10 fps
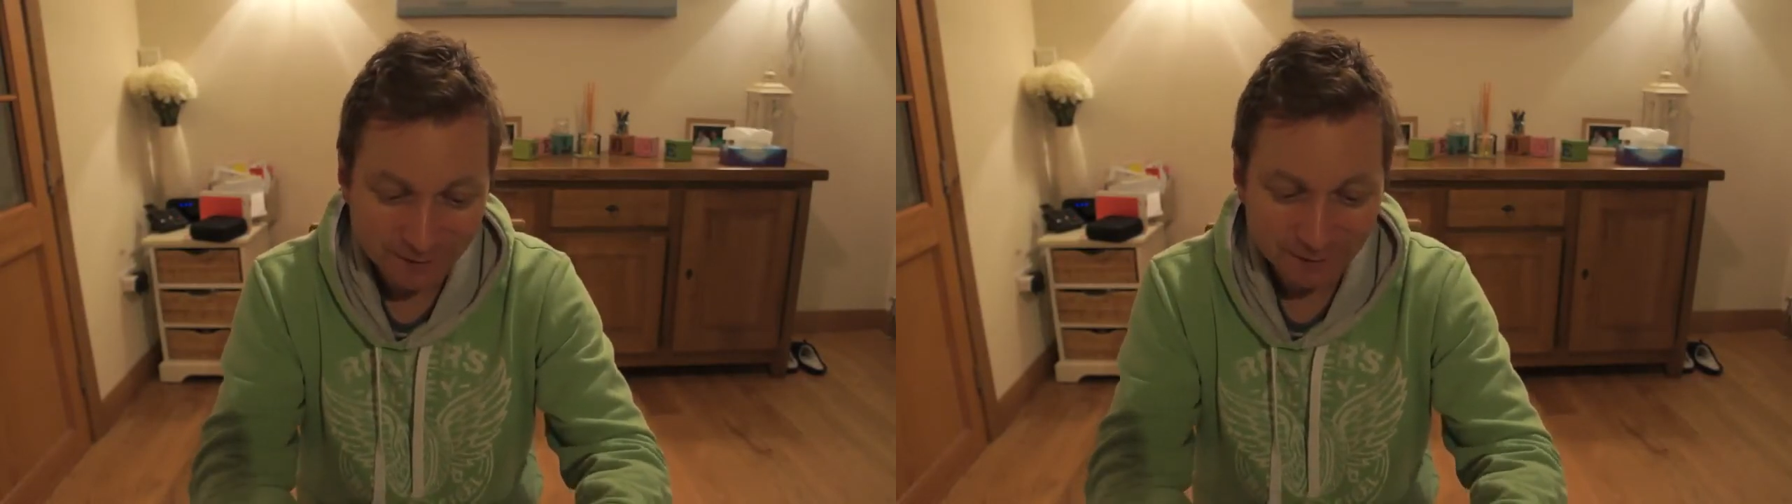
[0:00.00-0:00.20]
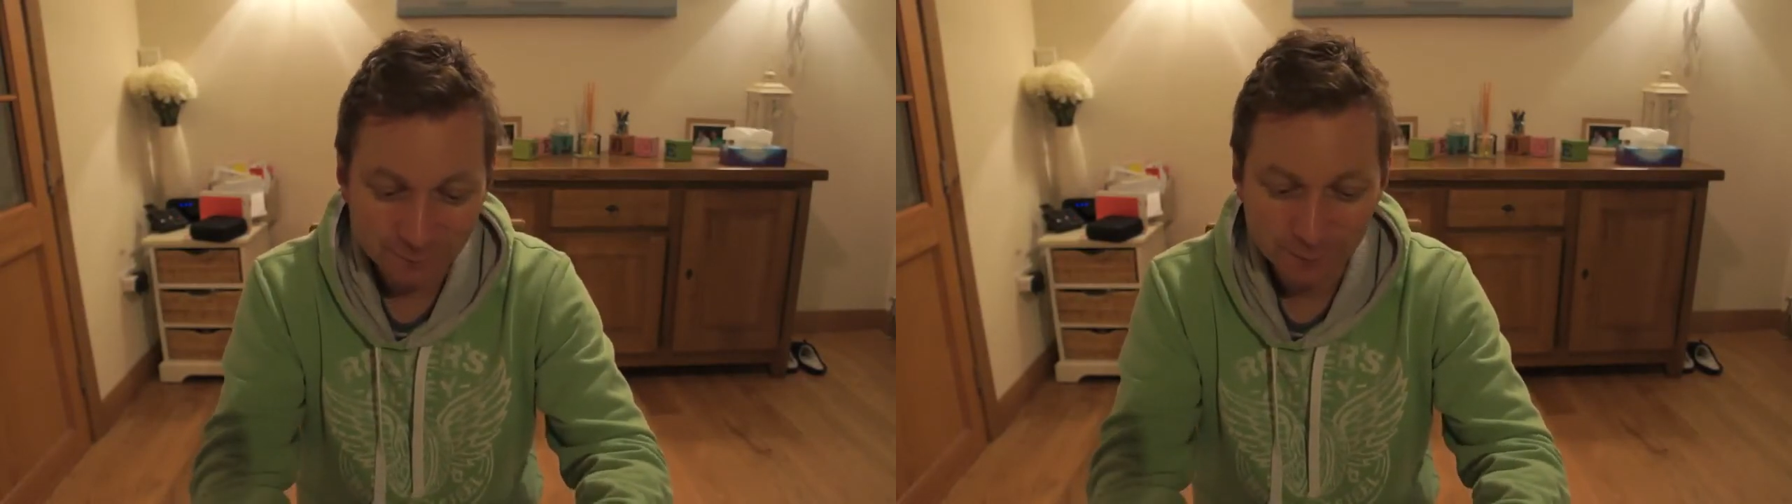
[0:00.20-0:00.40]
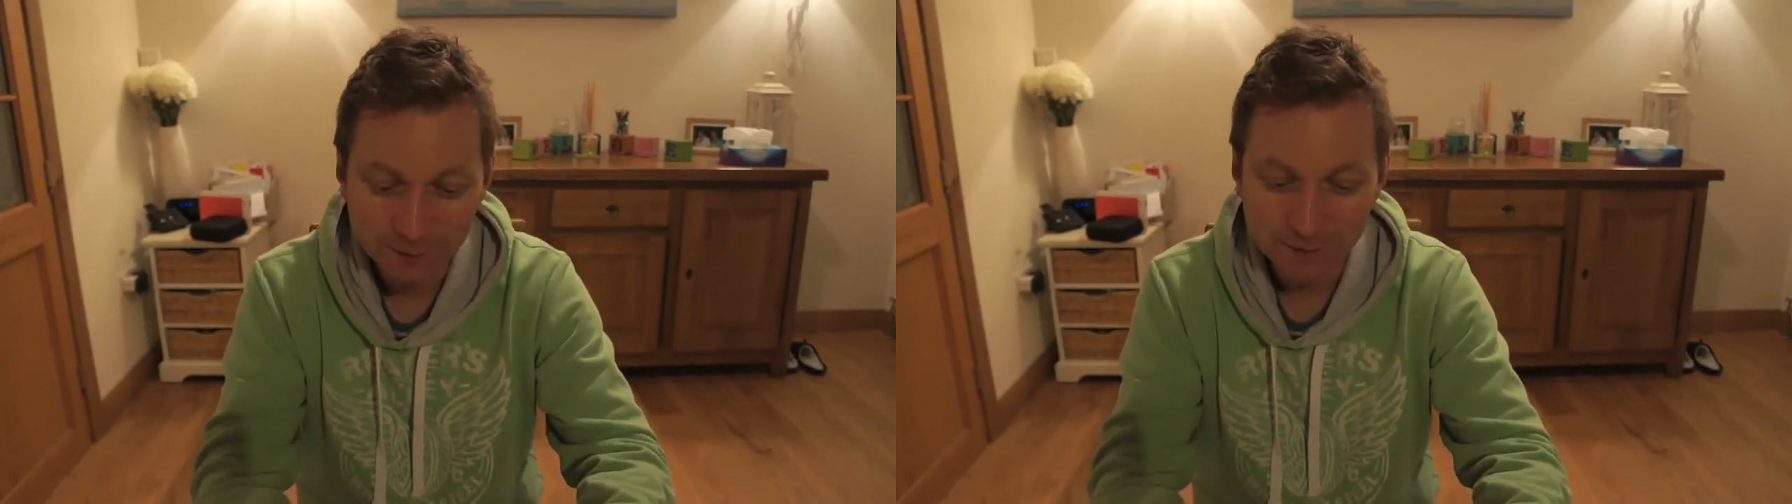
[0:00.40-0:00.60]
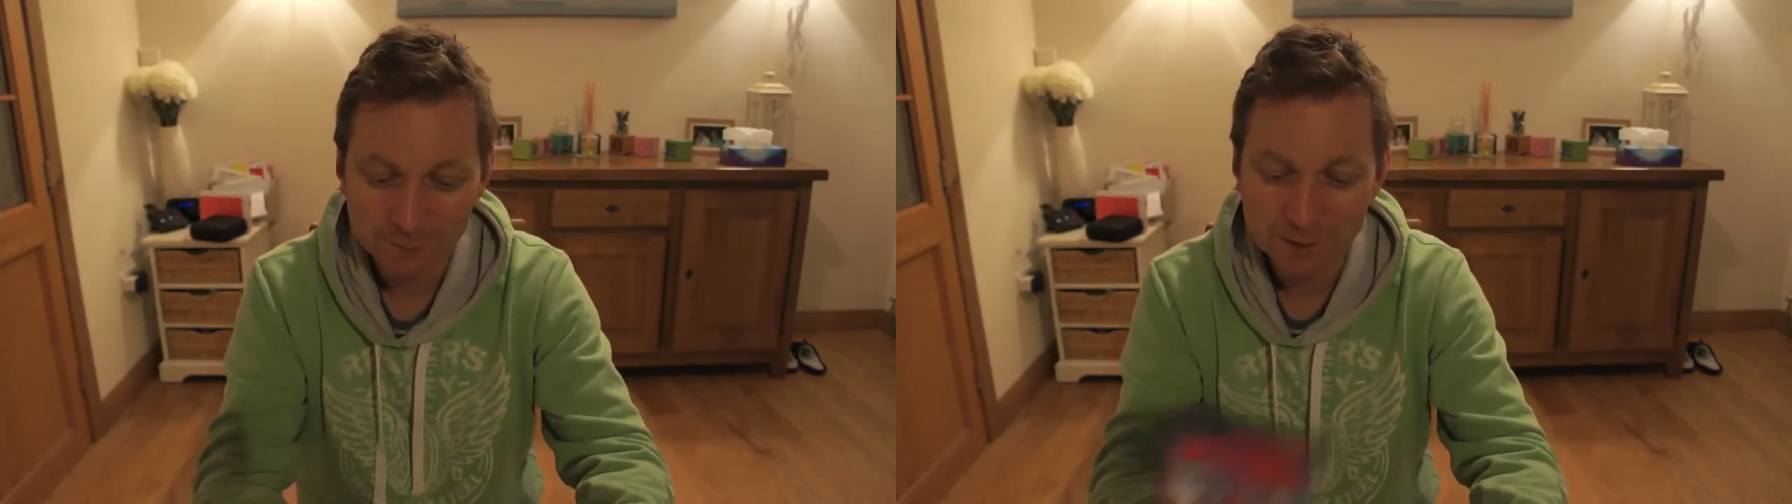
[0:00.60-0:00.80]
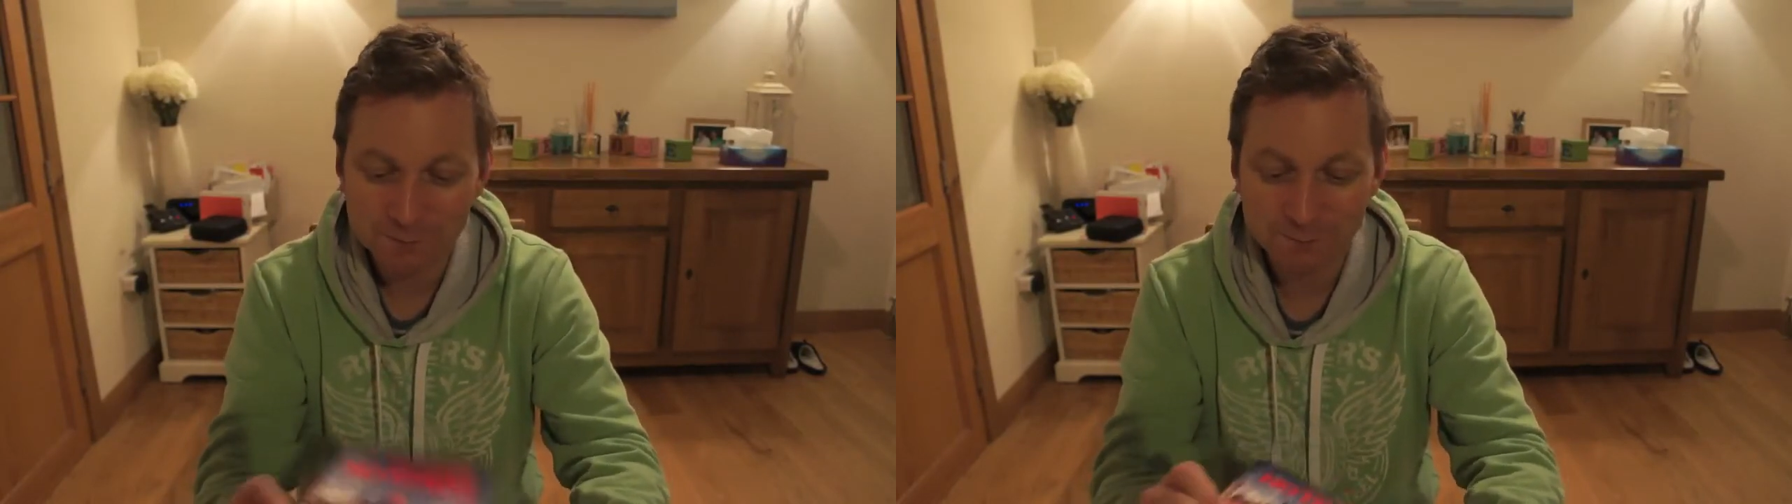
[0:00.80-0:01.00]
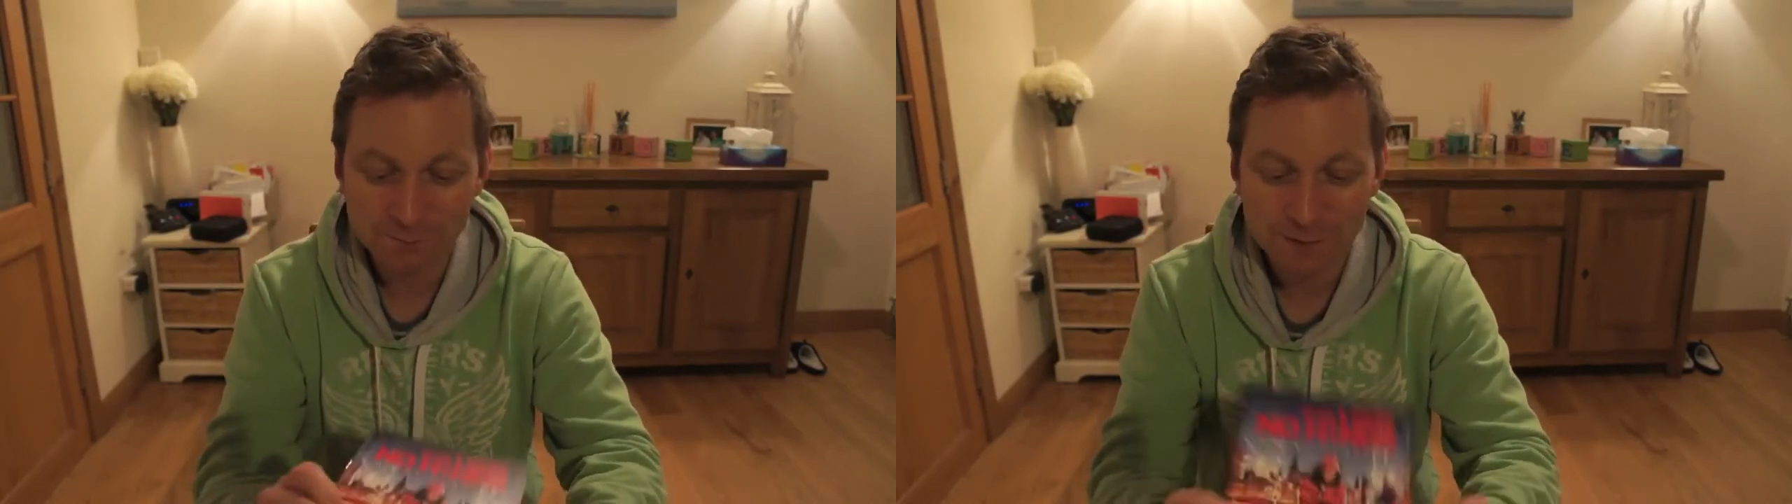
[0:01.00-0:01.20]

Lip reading: I picked up some